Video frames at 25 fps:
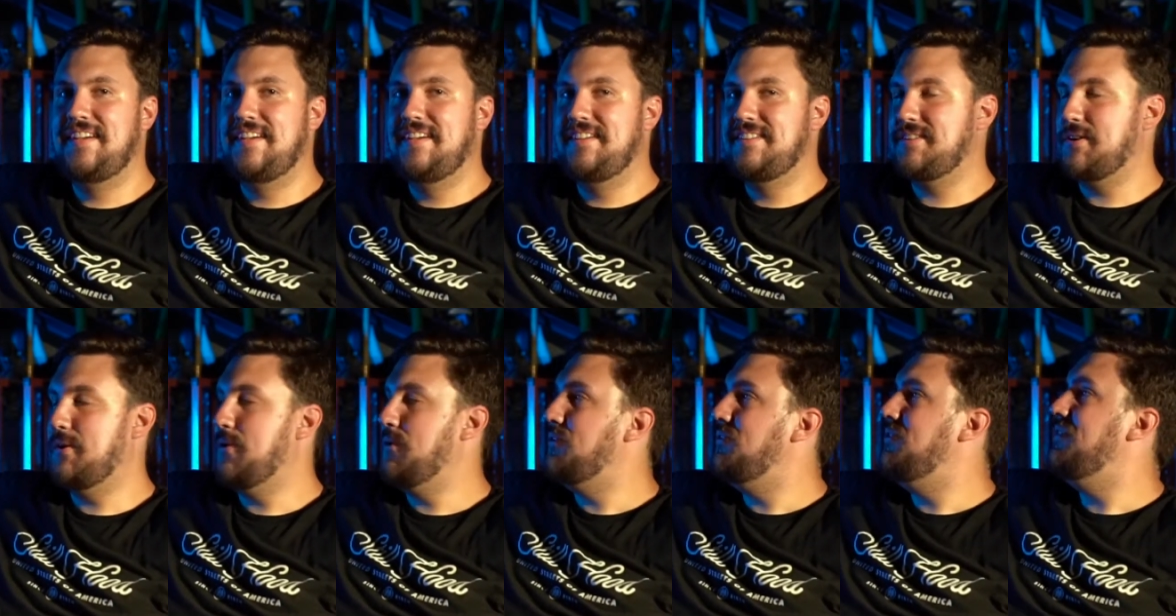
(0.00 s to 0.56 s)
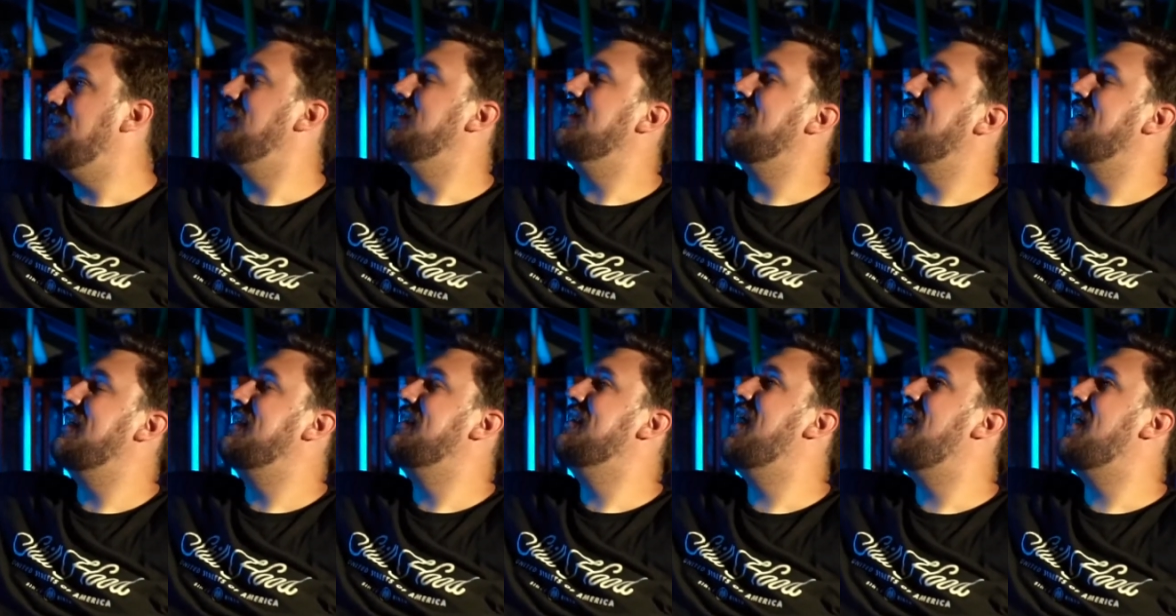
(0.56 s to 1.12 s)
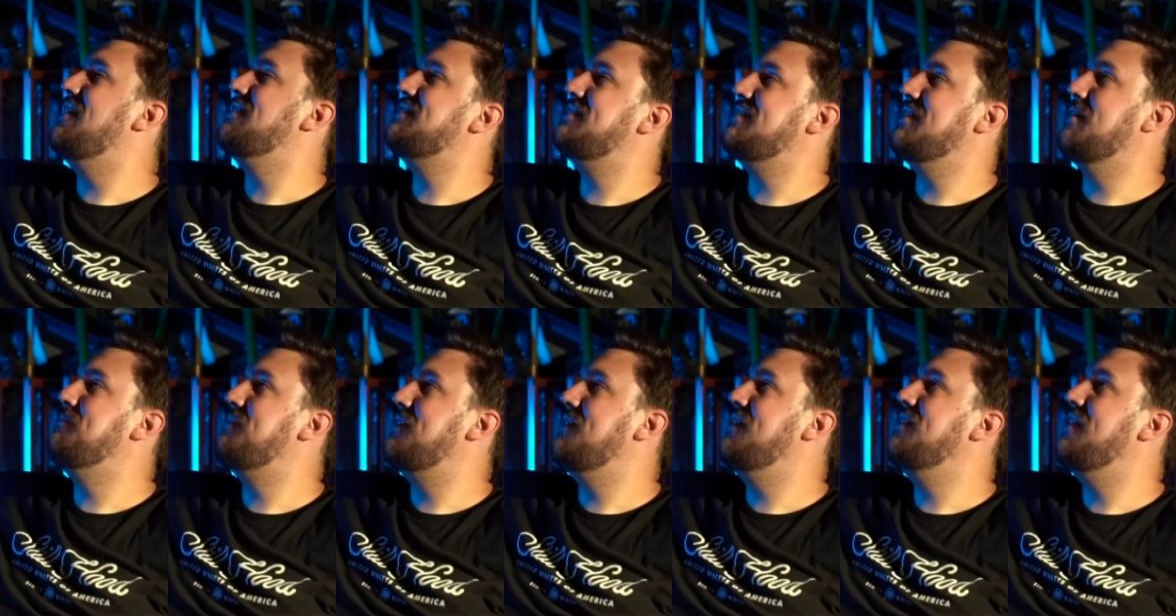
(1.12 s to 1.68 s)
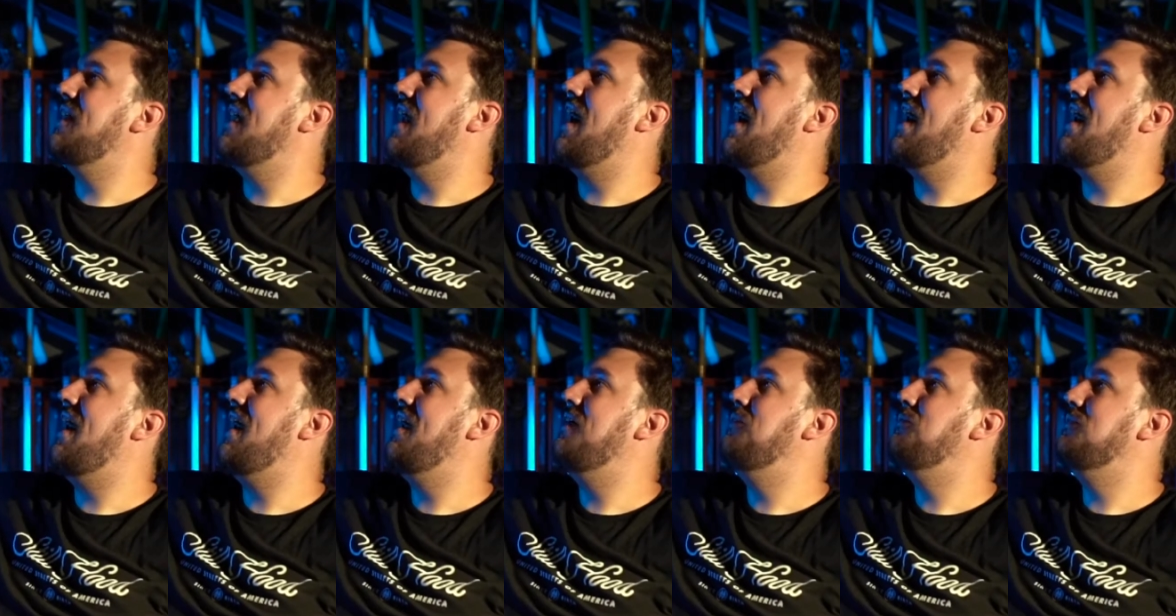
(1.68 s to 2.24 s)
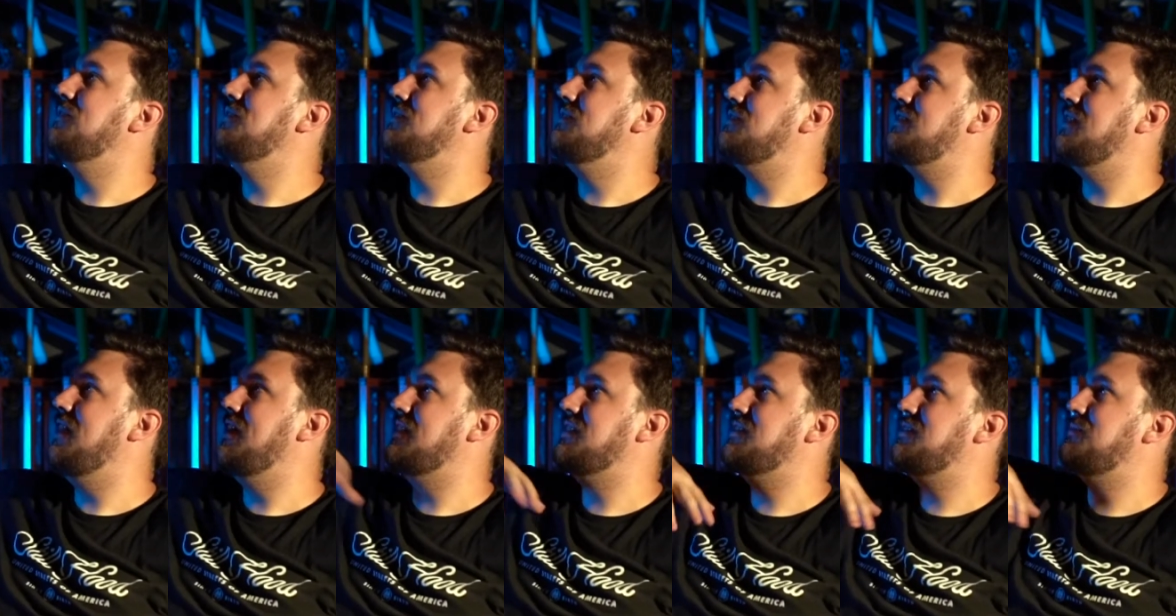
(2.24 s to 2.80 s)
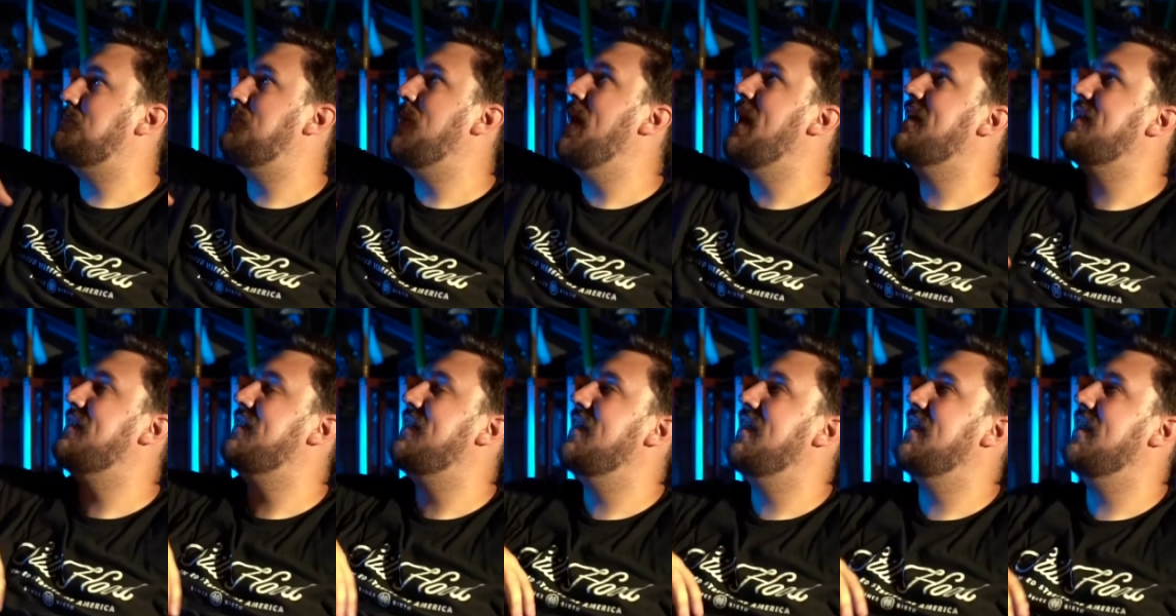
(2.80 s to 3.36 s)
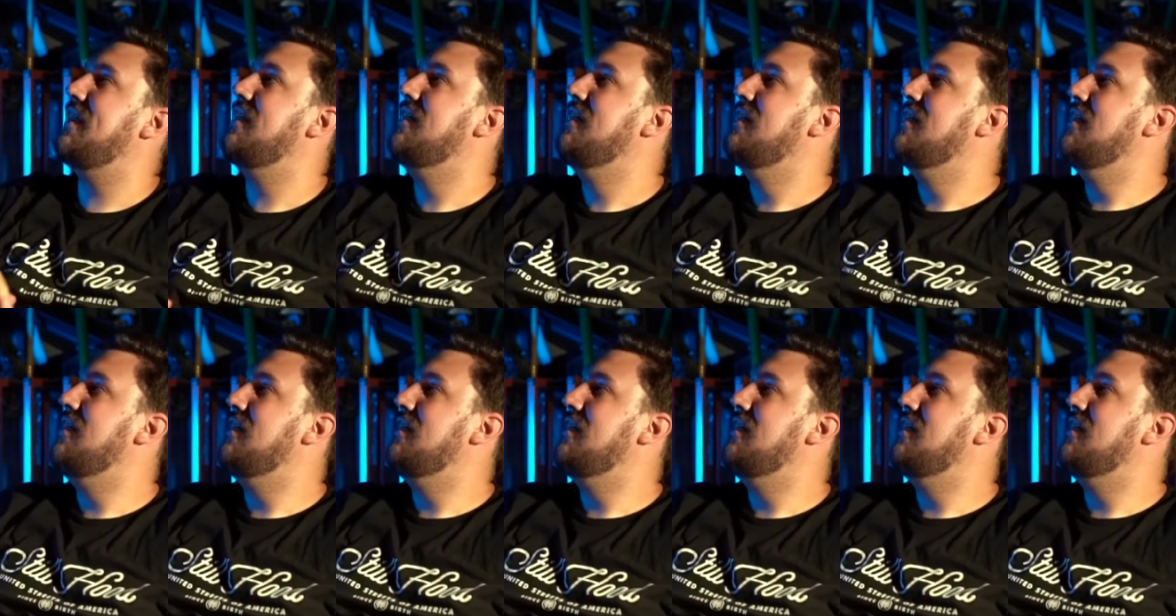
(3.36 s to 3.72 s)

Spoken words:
Totally like not something that I was expecting.